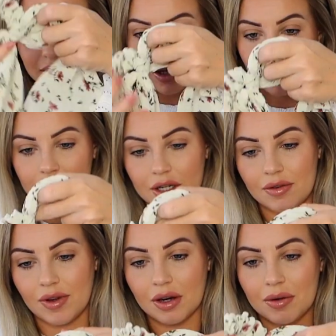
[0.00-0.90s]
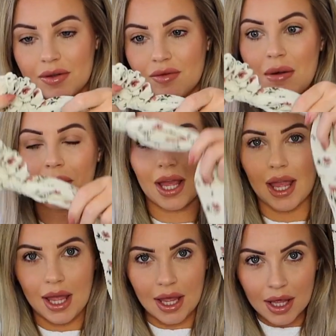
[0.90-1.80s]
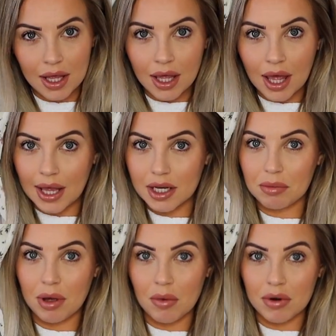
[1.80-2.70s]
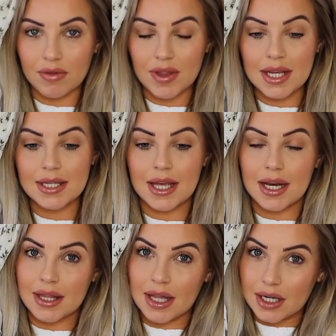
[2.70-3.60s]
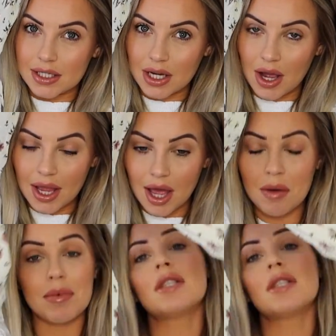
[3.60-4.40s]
Oh, I don't know if I'm going to replicate it. And you put one of these in and then I tie it up